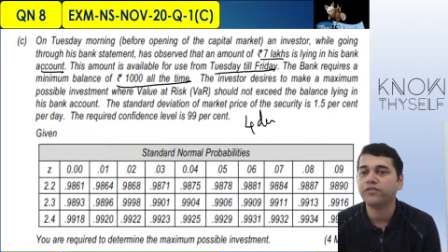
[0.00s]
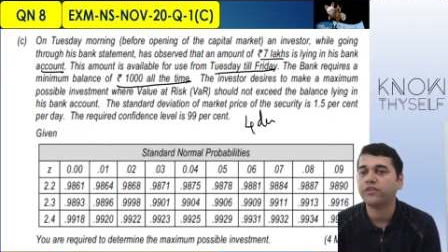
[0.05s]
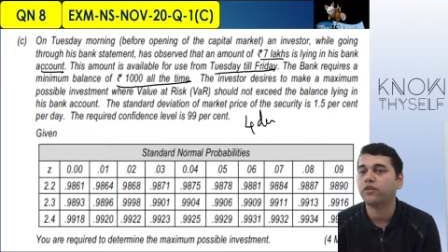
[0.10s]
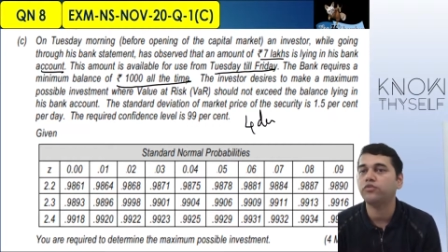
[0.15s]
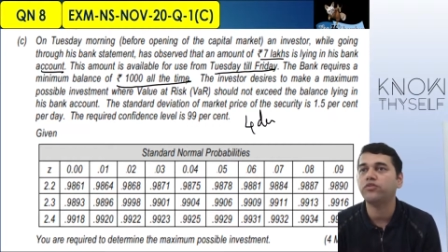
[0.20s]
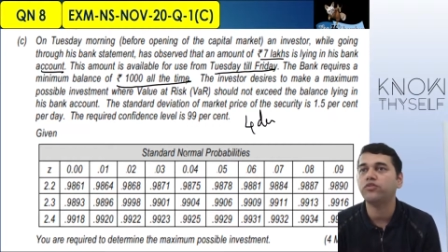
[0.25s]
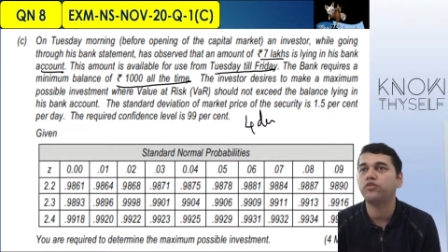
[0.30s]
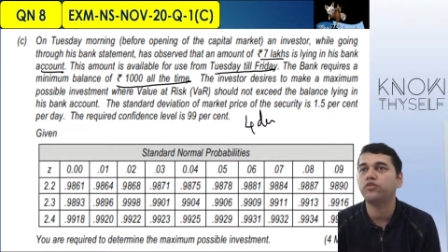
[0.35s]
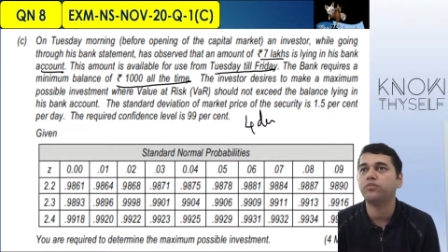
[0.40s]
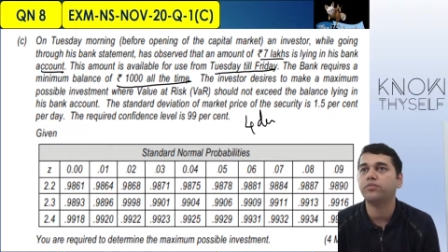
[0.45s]

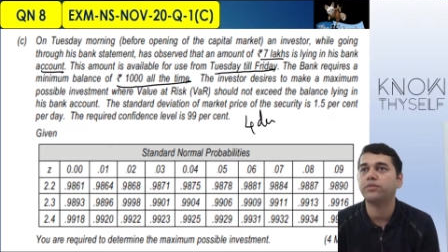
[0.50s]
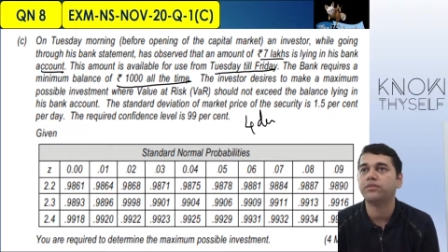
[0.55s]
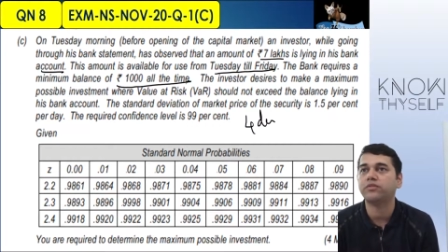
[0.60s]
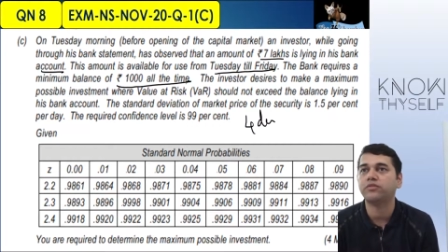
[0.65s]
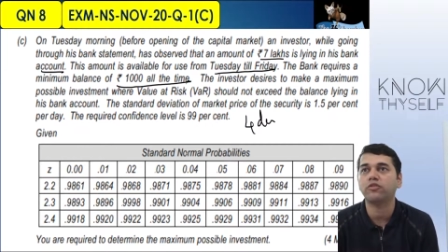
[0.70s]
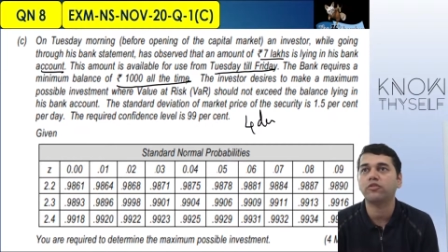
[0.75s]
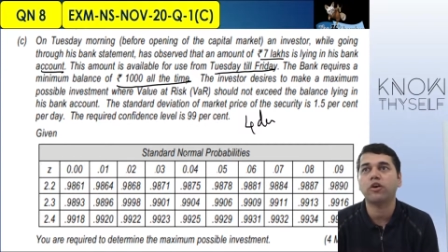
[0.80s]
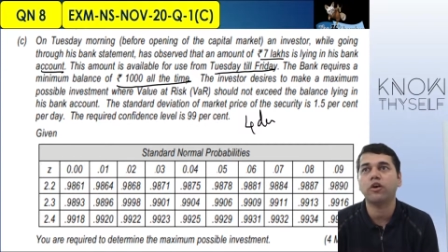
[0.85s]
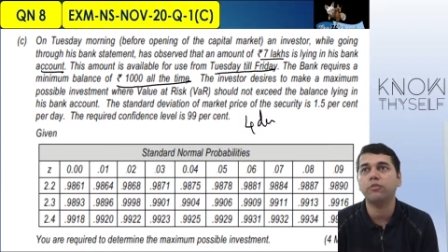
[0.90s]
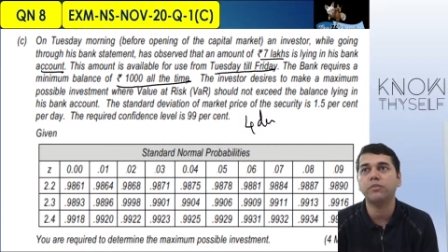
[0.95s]
1000 rupees
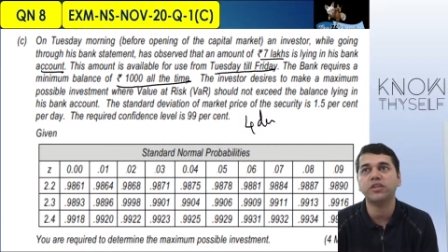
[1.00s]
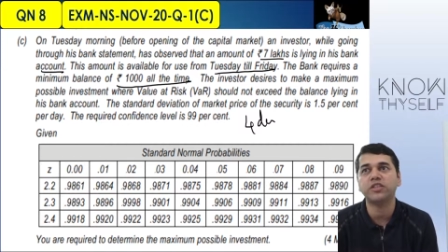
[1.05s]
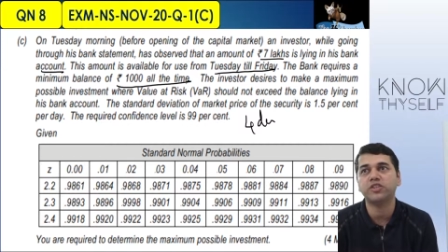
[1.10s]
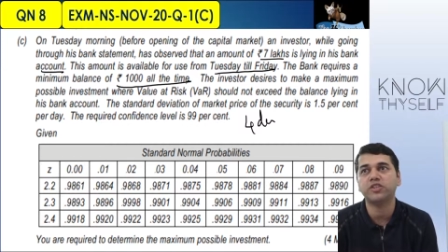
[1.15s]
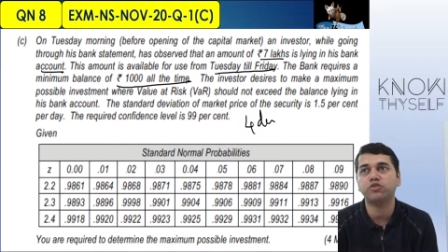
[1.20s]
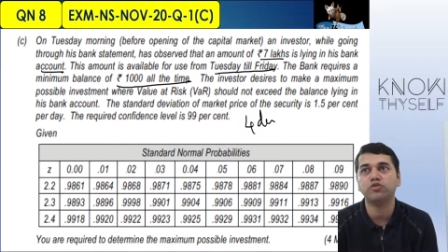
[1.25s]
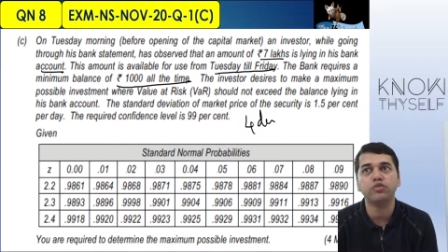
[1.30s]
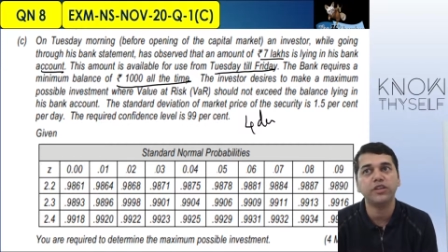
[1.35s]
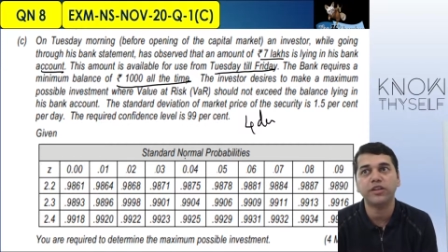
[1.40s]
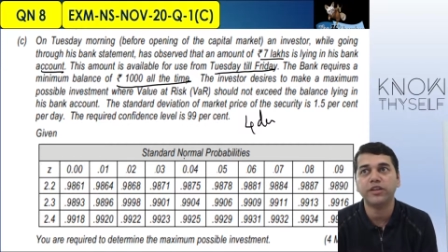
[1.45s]
so how much
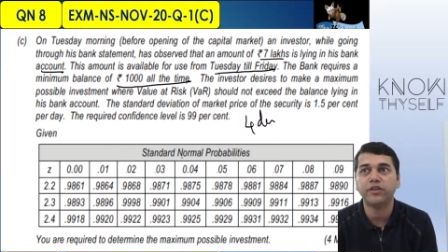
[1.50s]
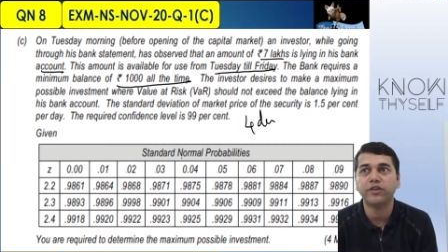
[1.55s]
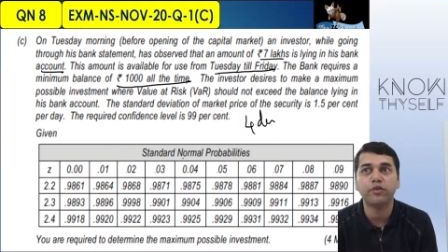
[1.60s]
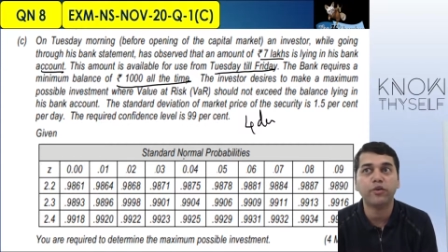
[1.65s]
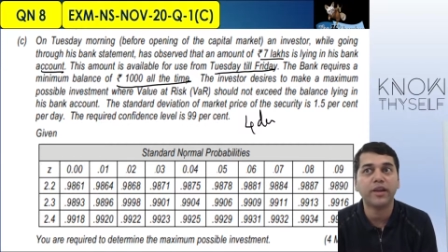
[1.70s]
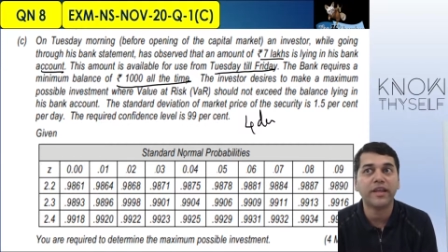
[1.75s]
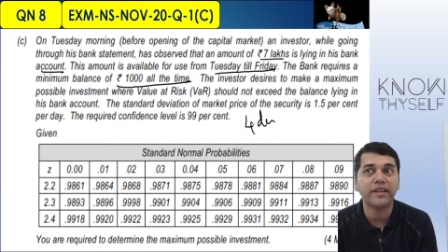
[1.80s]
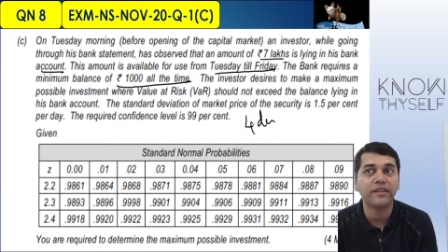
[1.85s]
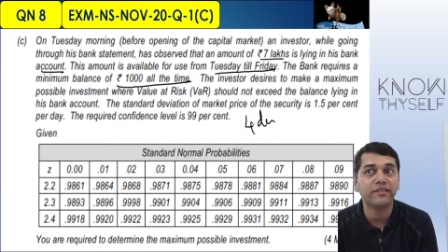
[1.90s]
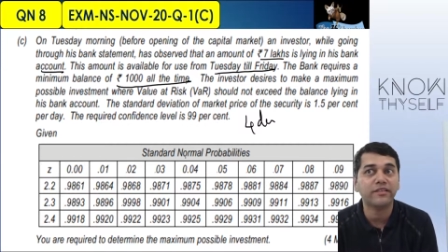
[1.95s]
unique
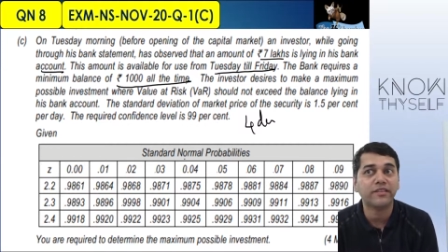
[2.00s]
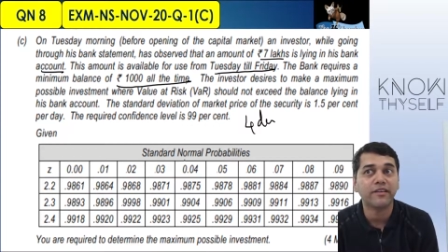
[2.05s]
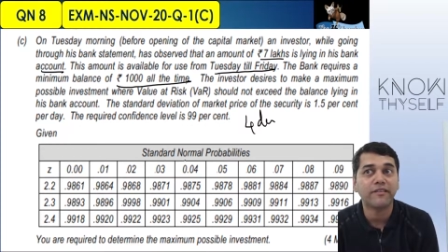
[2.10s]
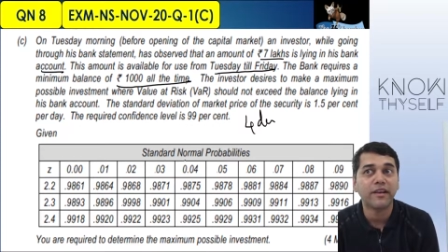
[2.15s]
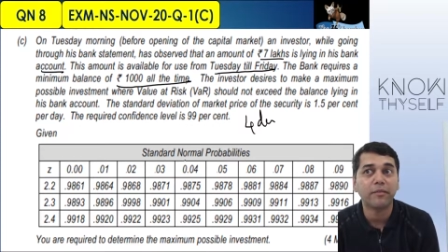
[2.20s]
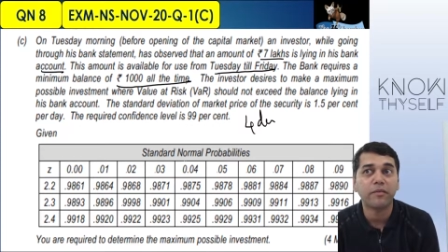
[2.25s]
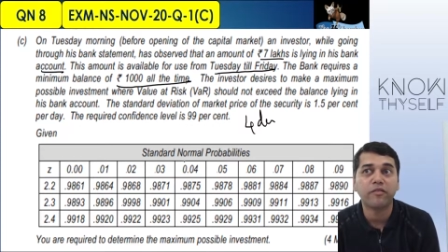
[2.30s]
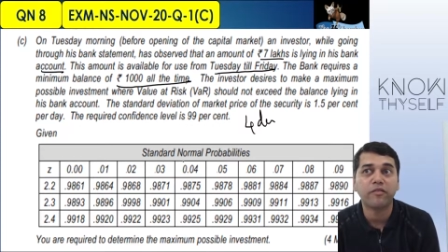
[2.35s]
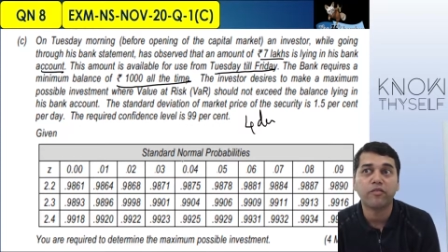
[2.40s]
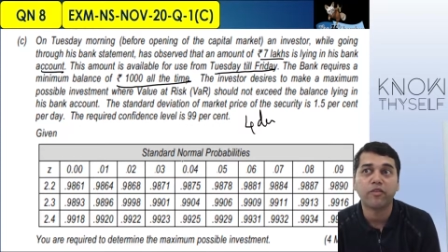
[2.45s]
is
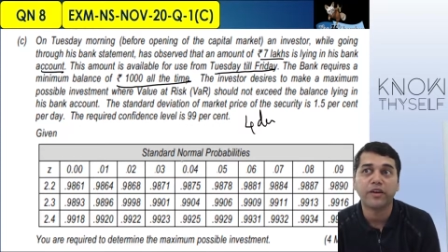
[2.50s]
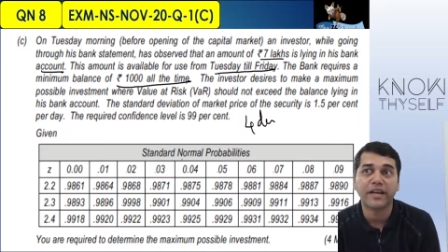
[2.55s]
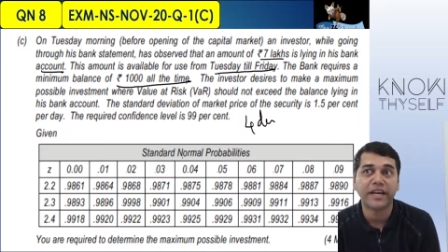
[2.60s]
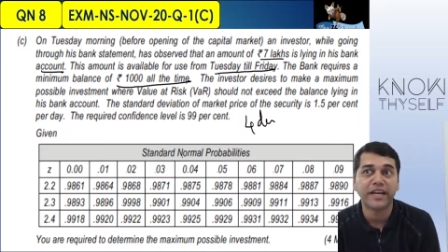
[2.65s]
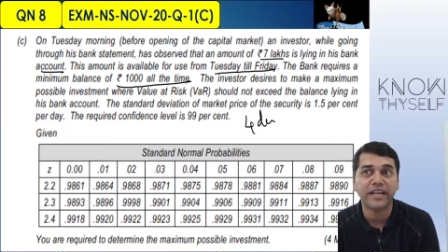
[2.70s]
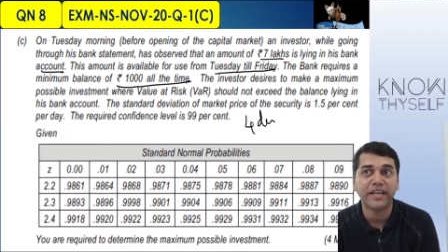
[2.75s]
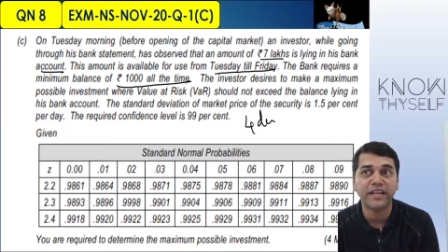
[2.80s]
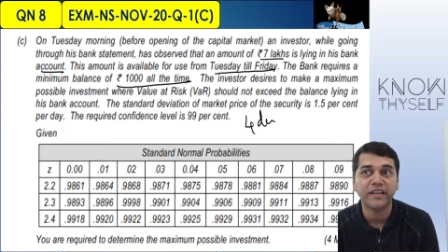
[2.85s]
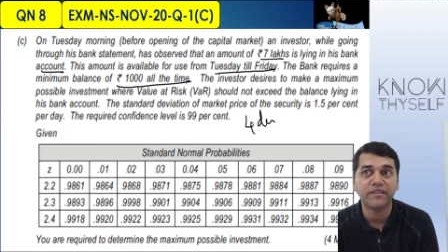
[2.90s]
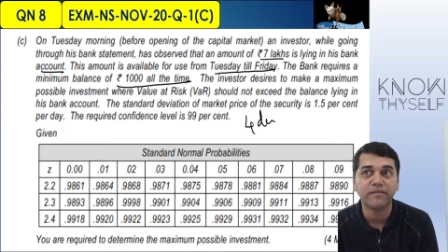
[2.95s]
available for
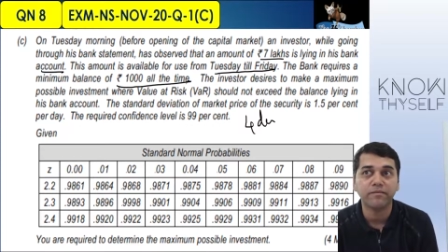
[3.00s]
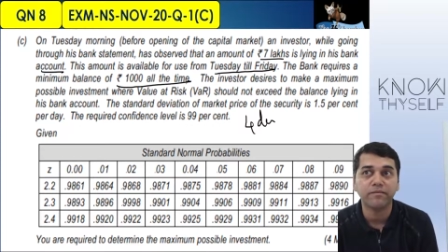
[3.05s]
trading